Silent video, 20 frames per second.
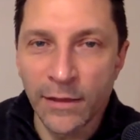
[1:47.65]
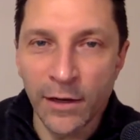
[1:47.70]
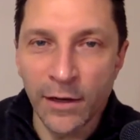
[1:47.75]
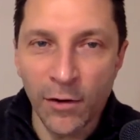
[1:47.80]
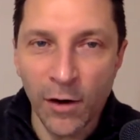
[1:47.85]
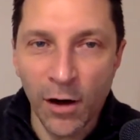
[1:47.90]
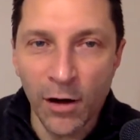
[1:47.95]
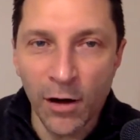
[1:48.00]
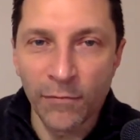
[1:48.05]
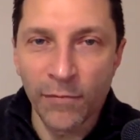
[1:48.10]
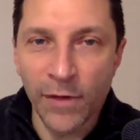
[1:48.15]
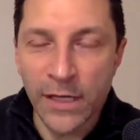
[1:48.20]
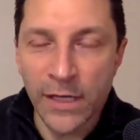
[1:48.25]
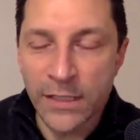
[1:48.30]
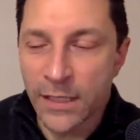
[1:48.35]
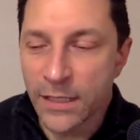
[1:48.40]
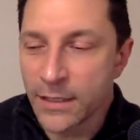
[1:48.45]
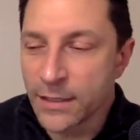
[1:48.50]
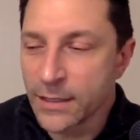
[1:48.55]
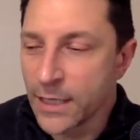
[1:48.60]
There are
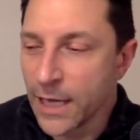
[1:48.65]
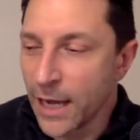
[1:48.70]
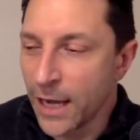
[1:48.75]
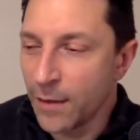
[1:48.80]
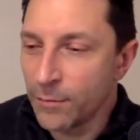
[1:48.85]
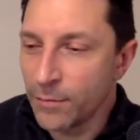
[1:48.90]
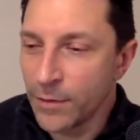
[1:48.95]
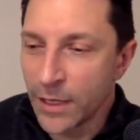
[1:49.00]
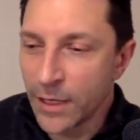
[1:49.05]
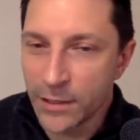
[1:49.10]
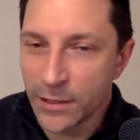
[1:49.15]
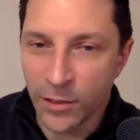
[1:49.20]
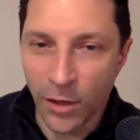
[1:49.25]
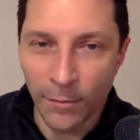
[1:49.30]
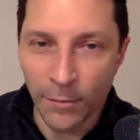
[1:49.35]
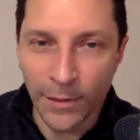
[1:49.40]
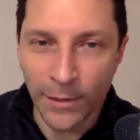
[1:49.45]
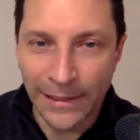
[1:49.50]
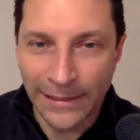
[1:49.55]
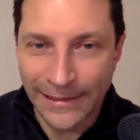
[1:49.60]
visits happening, so
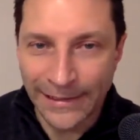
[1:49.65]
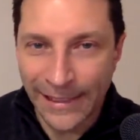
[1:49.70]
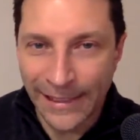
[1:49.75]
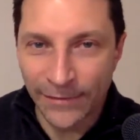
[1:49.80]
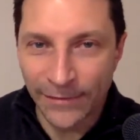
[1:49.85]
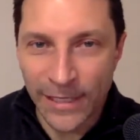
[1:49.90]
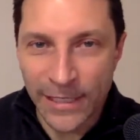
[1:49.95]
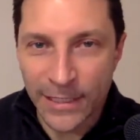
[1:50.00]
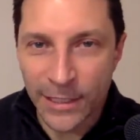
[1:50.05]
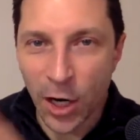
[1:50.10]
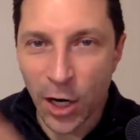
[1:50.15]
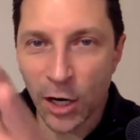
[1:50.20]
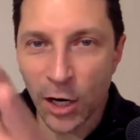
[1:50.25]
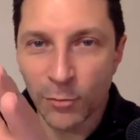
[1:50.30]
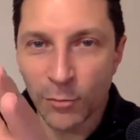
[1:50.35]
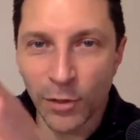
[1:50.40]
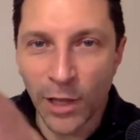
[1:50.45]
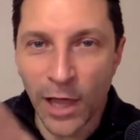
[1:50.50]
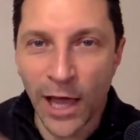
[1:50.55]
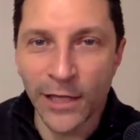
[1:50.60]
I'm going to leave this
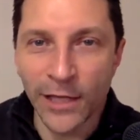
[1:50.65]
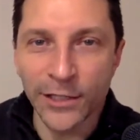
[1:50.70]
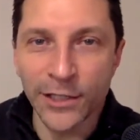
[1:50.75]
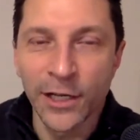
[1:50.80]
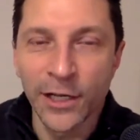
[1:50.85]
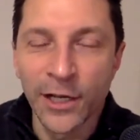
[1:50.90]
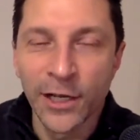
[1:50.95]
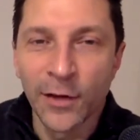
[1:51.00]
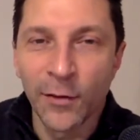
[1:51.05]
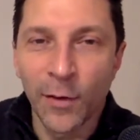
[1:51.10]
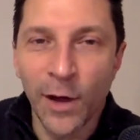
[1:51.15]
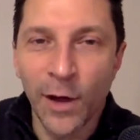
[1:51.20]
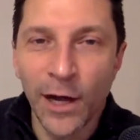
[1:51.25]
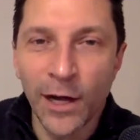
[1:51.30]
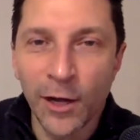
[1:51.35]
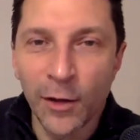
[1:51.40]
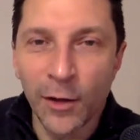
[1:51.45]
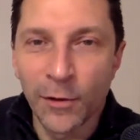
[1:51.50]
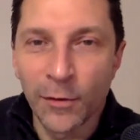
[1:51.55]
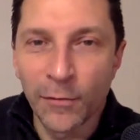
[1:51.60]
carte blanche
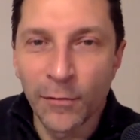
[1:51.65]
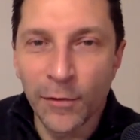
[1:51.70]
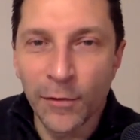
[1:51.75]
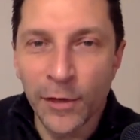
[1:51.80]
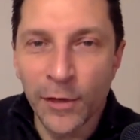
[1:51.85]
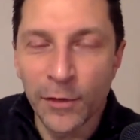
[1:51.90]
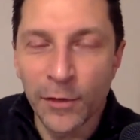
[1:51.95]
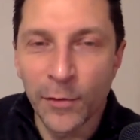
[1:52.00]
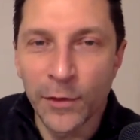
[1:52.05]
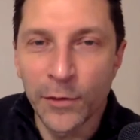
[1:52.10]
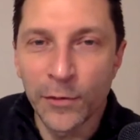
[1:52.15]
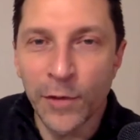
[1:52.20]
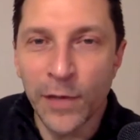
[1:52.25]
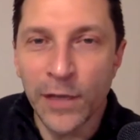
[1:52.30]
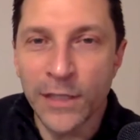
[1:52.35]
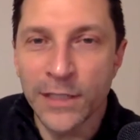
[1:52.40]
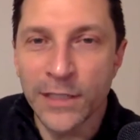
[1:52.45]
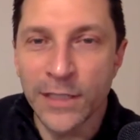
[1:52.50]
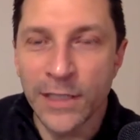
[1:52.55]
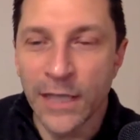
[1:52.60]
wide open for you to
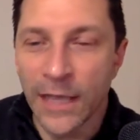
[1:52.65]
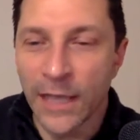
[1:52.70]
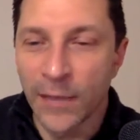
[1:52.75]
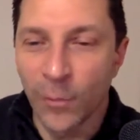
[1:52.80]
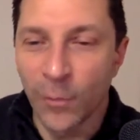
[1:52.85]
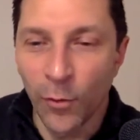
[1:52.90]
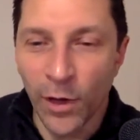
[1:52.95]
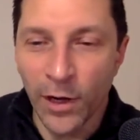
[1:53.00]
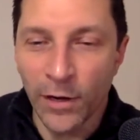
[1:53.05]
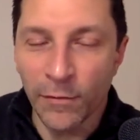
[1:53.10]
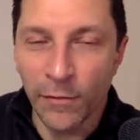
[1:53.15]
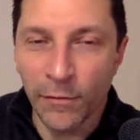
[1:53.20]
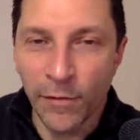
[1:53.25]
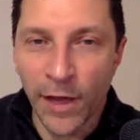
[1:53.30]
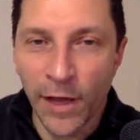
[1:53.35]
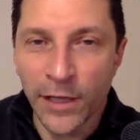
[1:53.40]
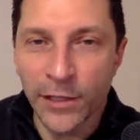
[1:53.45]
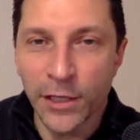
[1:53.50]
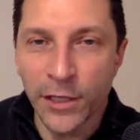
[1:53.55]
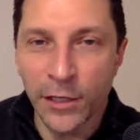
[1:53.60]
address in whatever
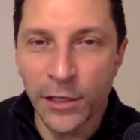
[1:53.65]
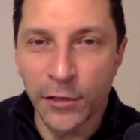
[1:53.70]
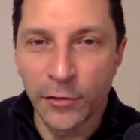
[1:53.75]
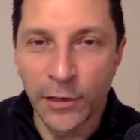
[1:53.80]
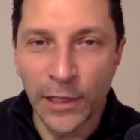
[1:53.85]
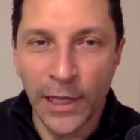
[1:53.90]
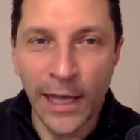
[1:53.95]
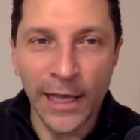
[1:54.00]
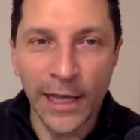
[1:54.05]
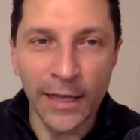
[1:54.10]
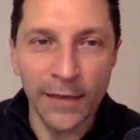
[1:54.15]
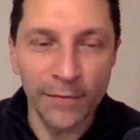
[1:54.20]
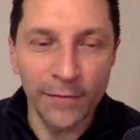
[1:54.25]
fashion you'd like.